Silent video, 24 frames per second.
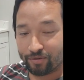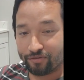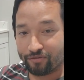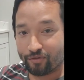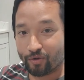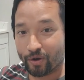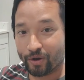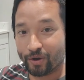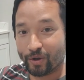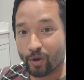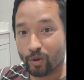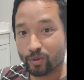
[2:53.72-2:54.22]

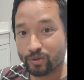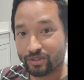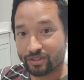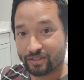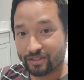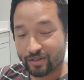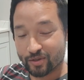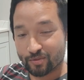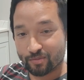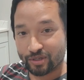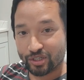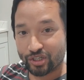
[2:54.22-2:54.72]
before it goes
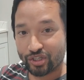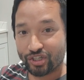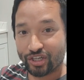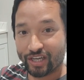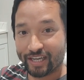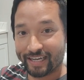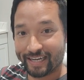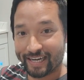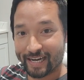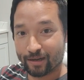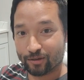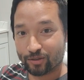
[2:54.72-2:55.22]
into the
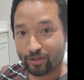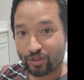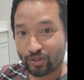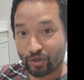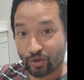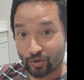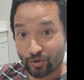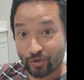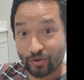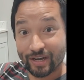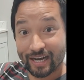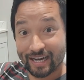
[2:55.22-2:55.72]
machine and I'll
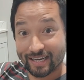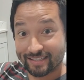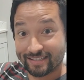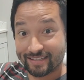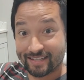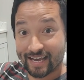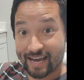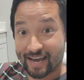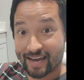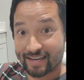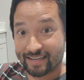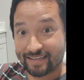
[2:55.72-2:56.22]
show you
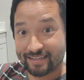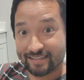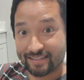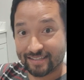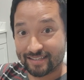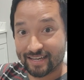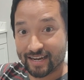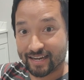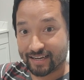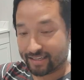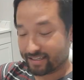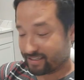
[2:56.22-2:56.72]
guys that in a
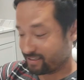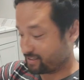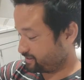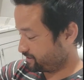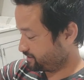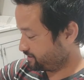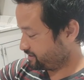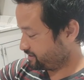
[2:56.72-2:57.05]
second.